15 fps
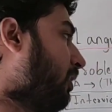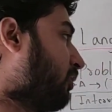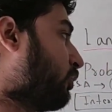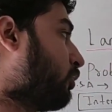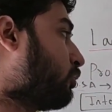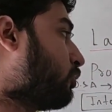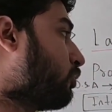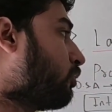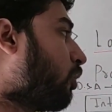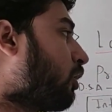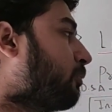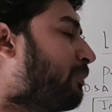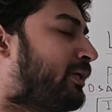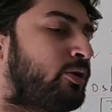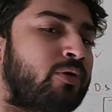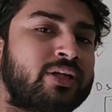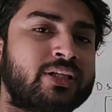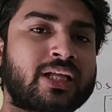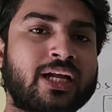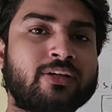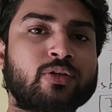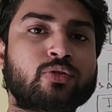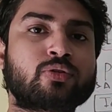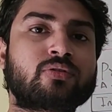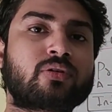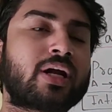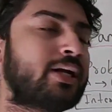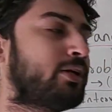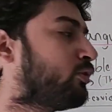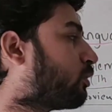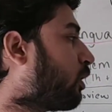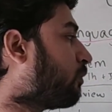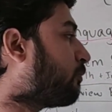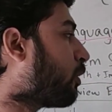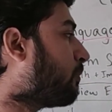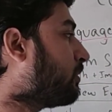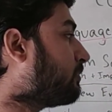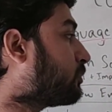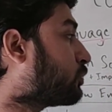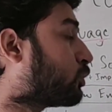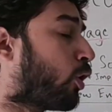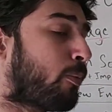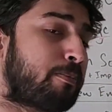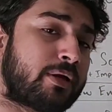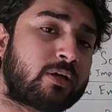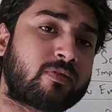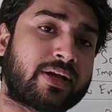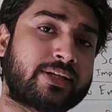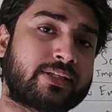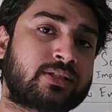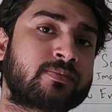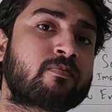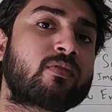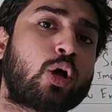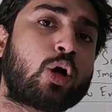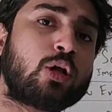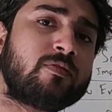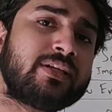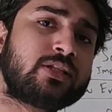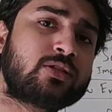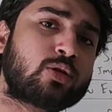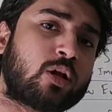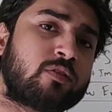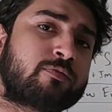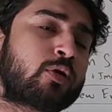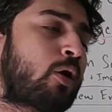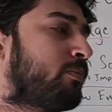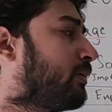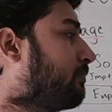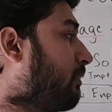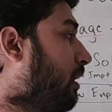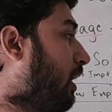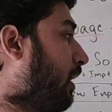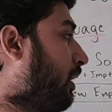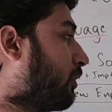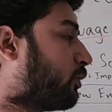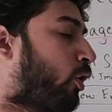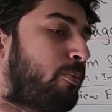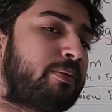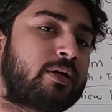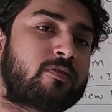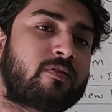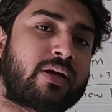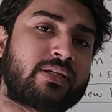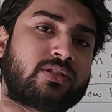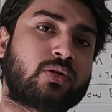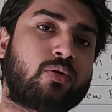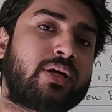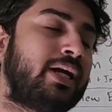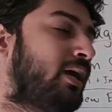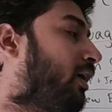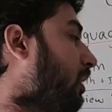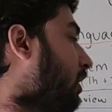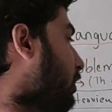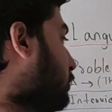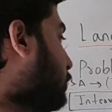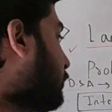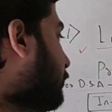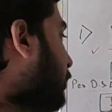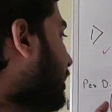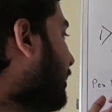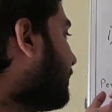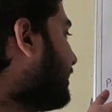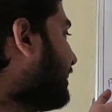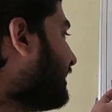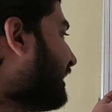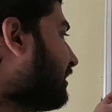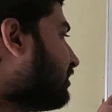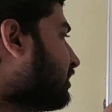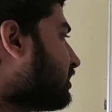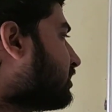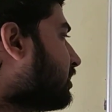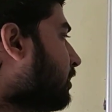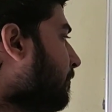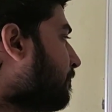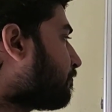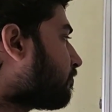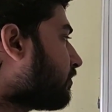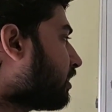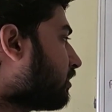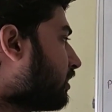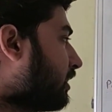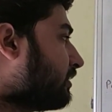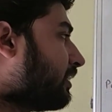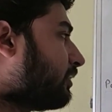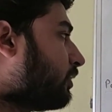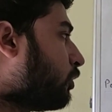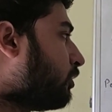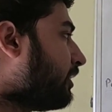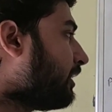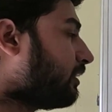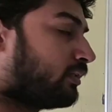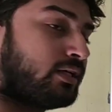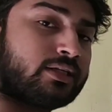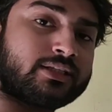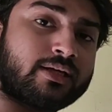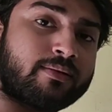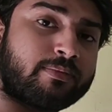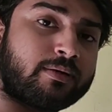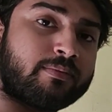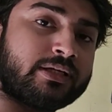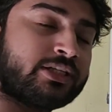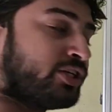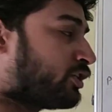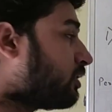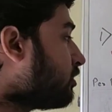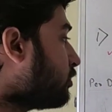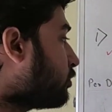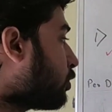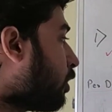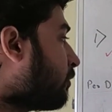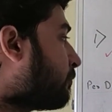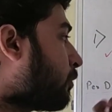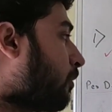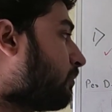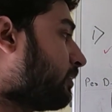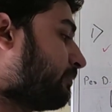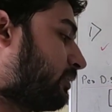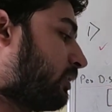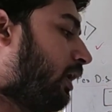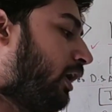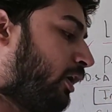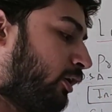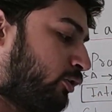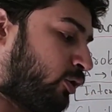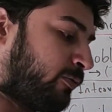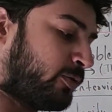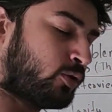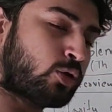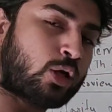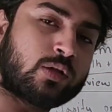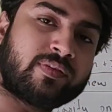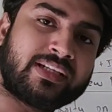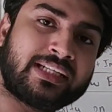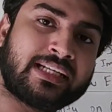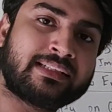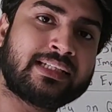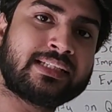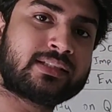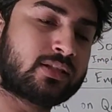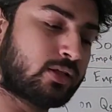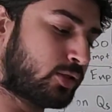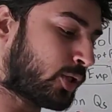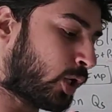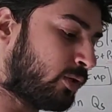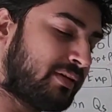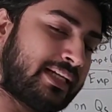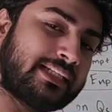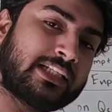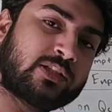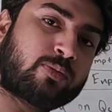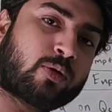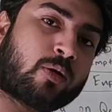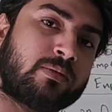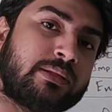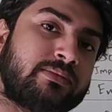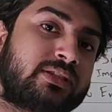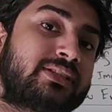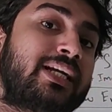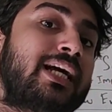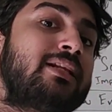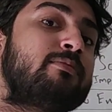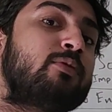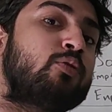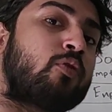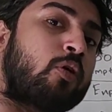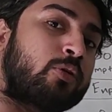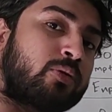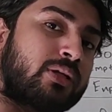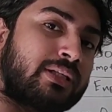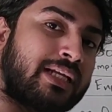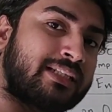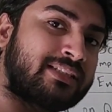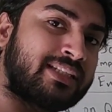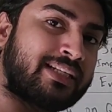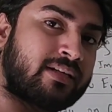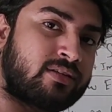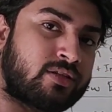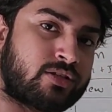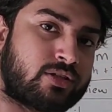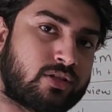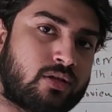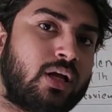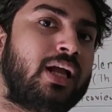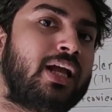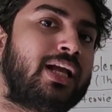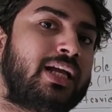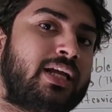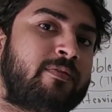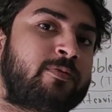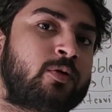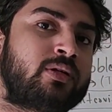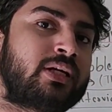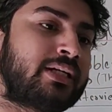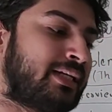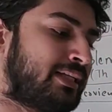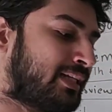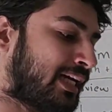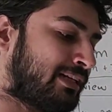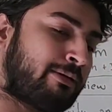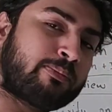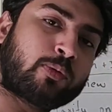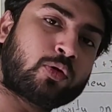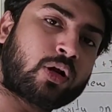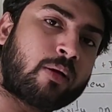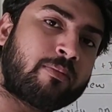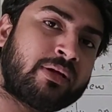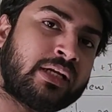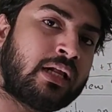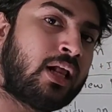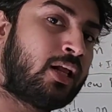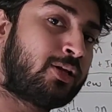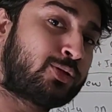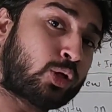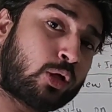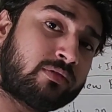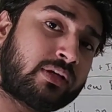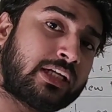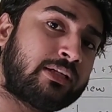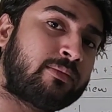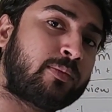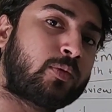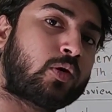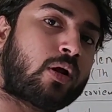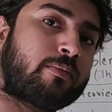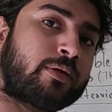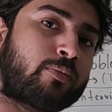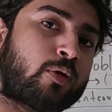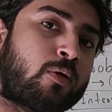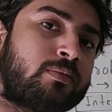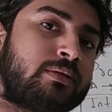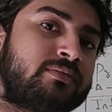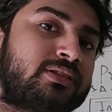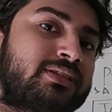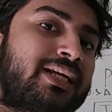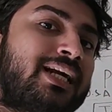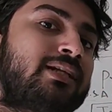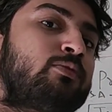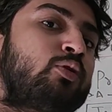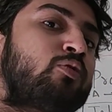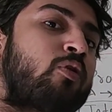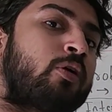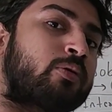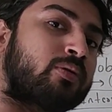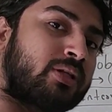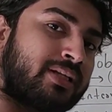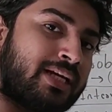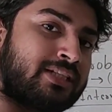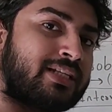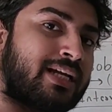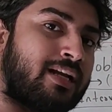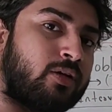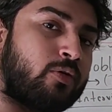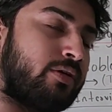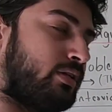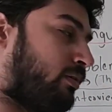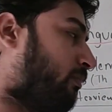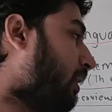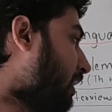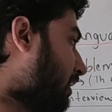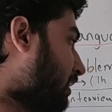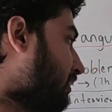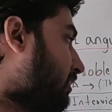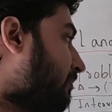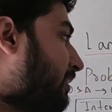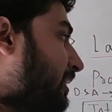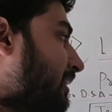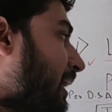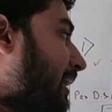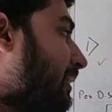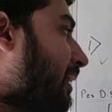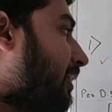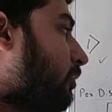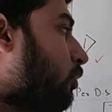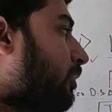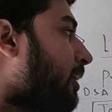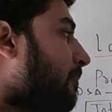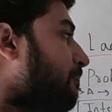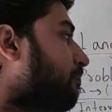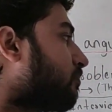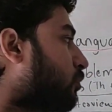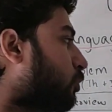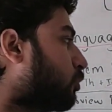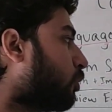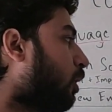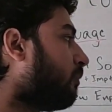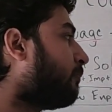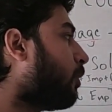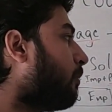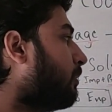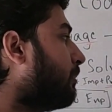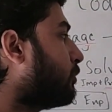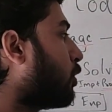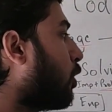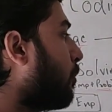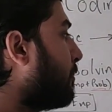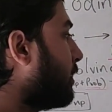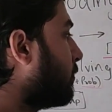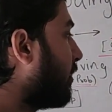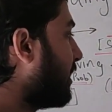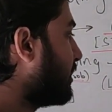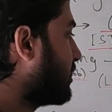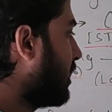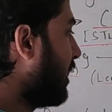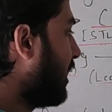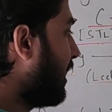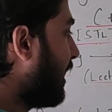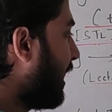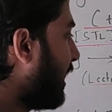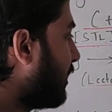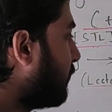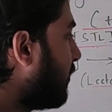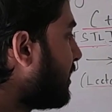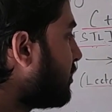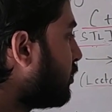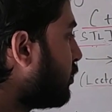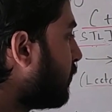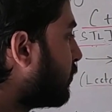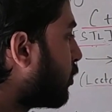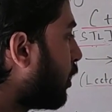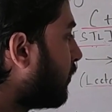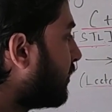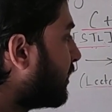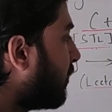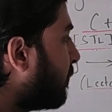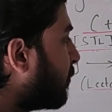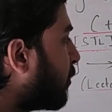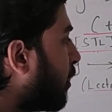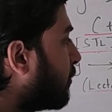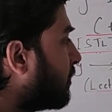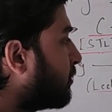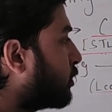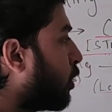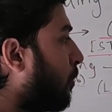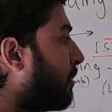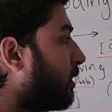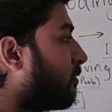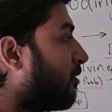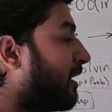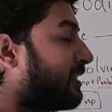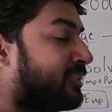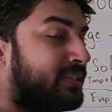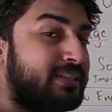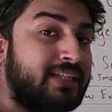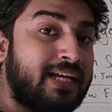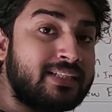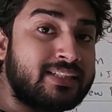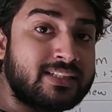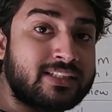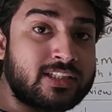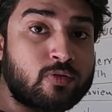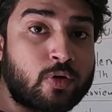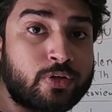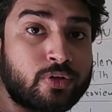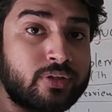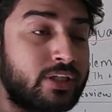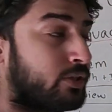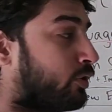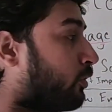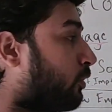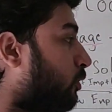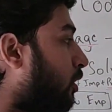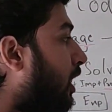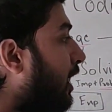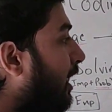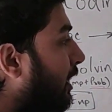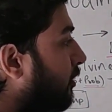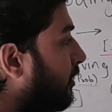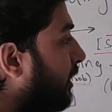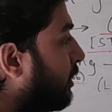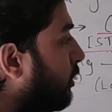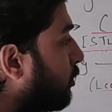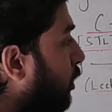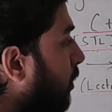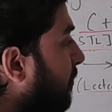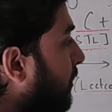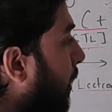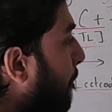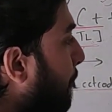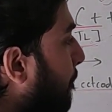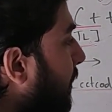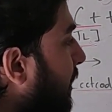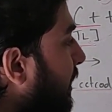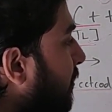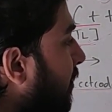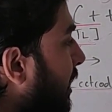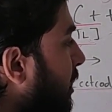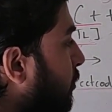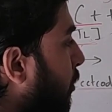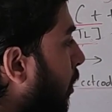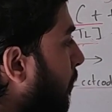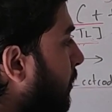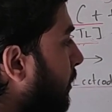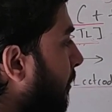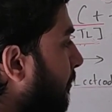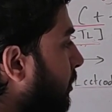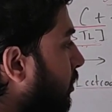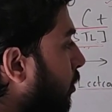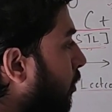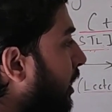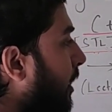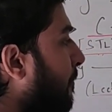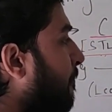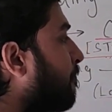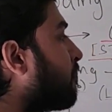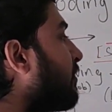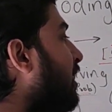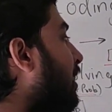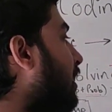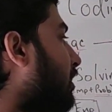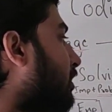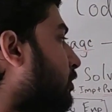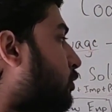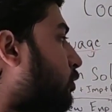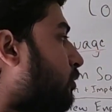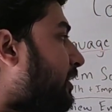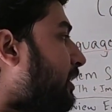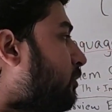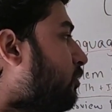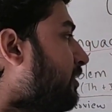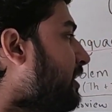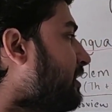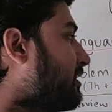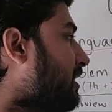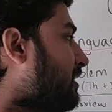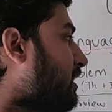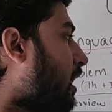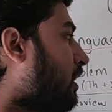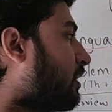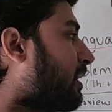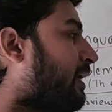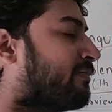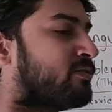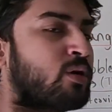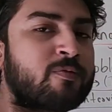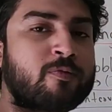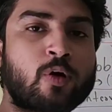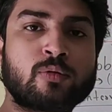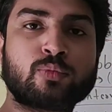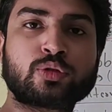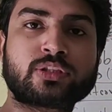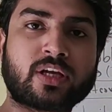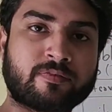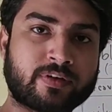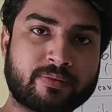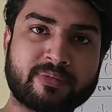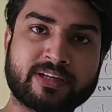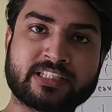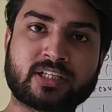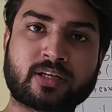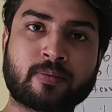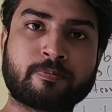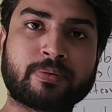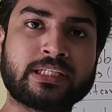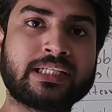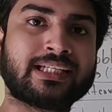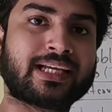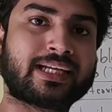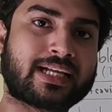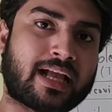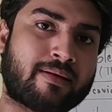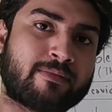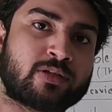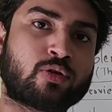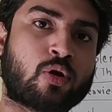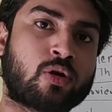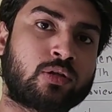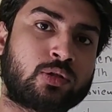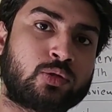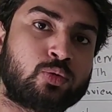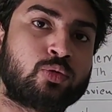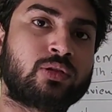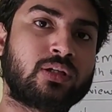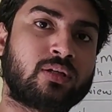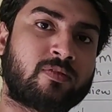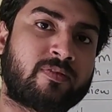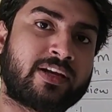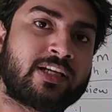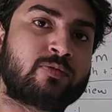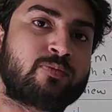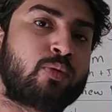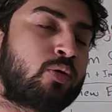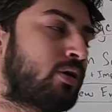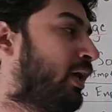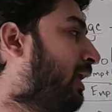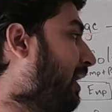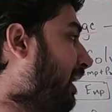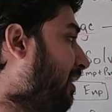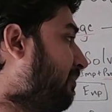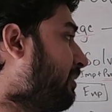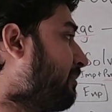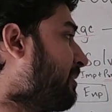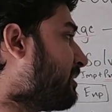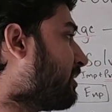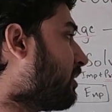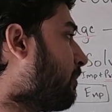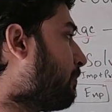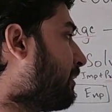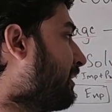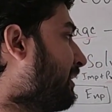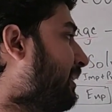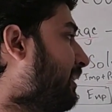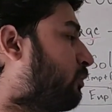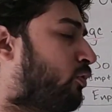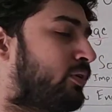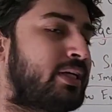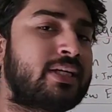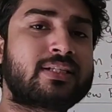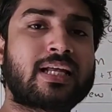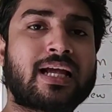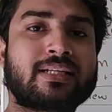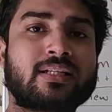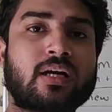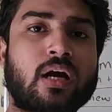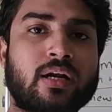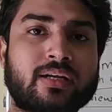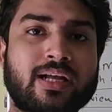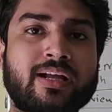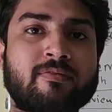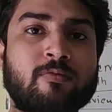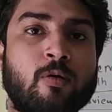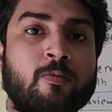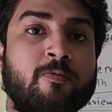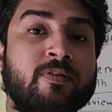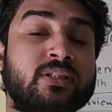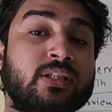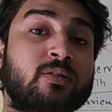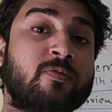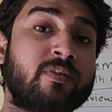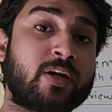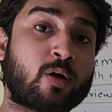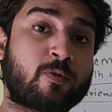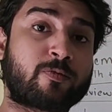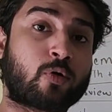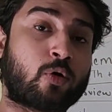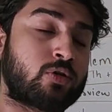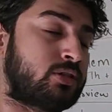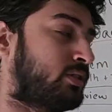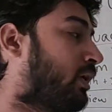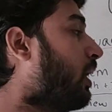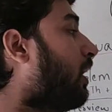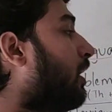So you should not be doing that. You should try to solve problems topic-wise. Always solve problem topic-wise. Okay, so for every data structure, learn the theory, learn the implementation, solve problems. So if you're solving linked list, solve linked list problems, then move on to the next data structure. If you're learning dynamic programming, solve dynamic programming problems, then move on to the next algorithm. Something like that, okay? So solve problem topic-wise, and once you've solved enough problems topic-wise, then this is what you need to do. You need to solve company-wise problems, okay? So GeeksforGeeks has archives of almost every major company like Amazon, Google, Facebook. Every major company GeeksforGeeks has an archive of, which is free of cost.